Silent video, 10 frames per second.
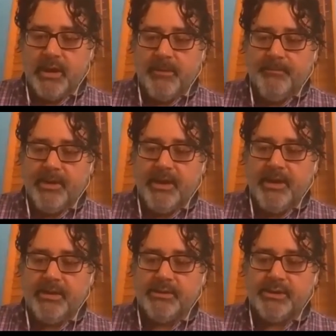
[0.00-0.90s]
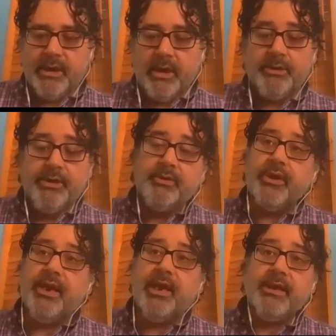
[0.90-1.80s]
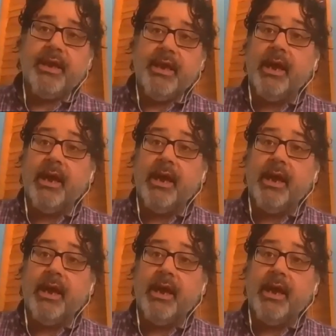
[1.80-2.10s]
And on the other hand,